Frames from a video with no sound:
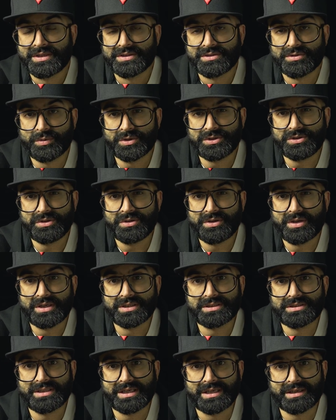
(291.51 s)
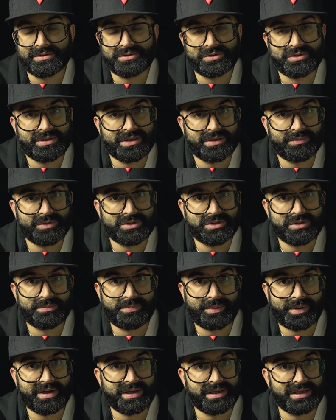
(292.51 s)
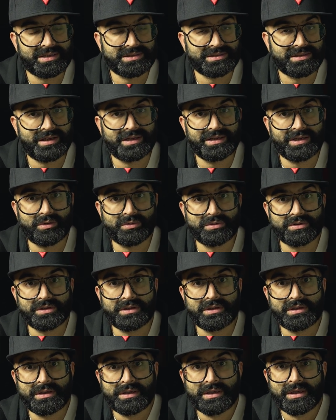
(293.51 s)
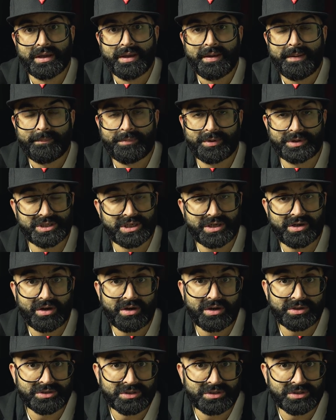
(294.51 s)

So what do you guys think? Do you think we should buy a slightly older project car?